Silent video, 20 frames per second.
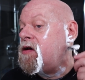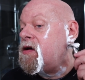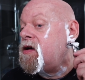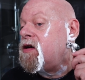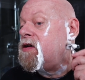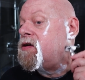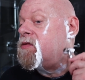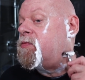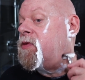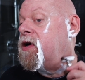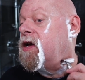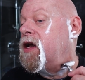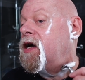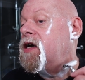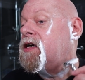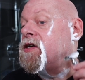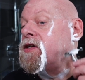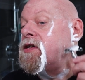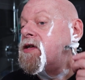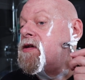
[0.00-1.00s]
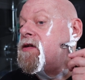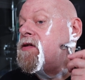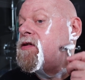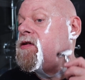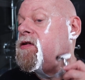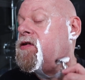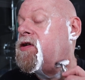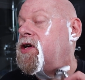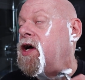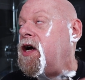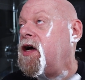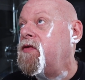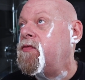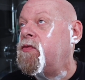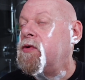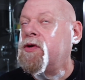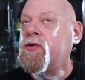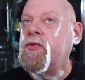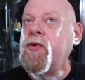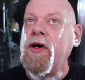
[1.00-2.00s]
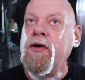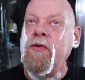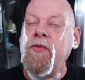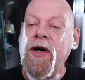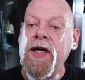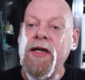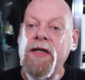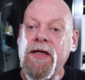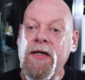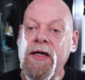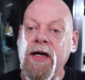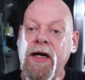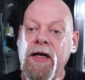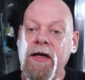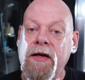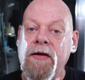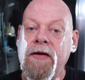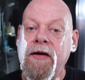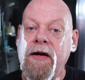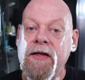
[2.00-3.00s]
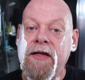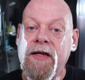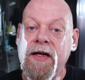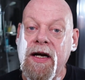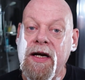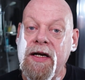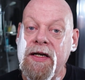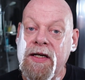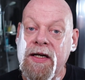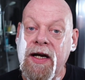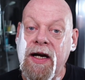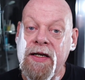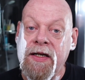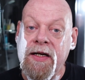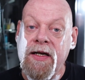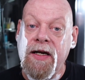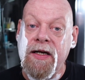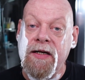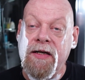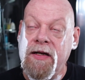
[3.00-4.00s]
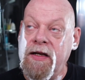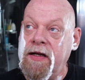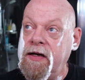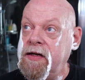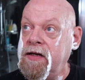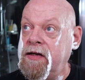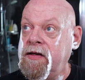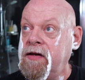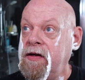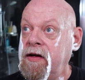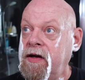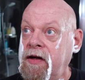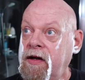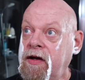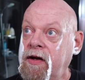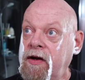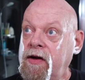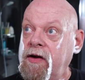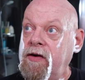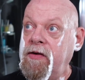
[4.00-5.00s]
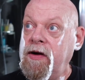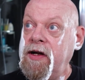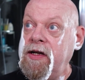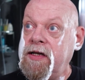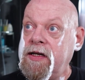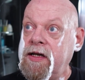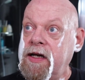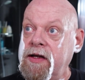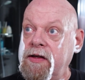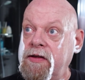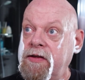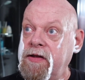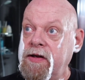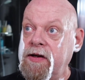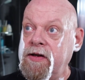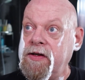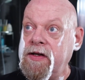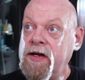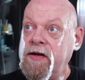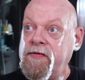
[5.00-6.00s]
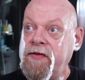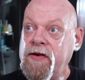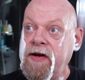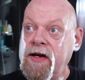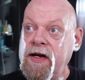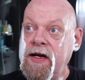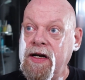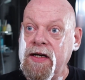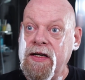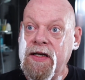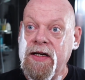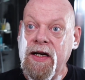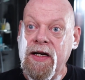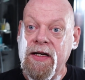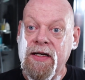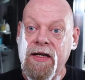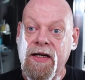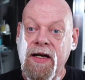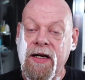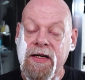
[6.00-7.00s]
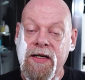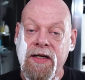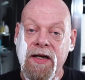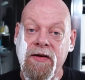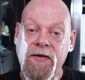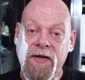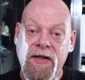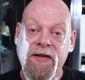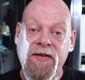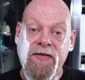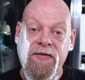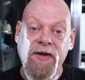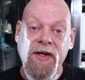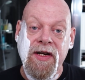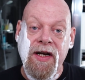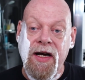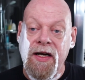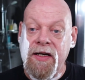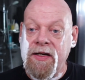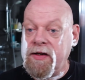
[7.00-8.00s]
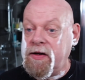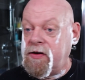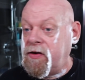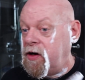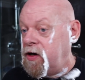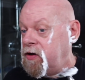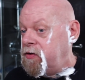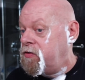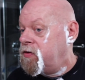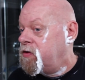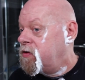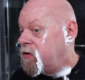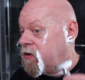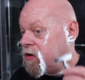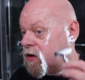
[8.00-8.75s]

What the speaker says: because my last shave was Wednesday, and today's Saturday, so that's Wednesday, Thursday, Friday, Saturday, so it's 3 days of growth,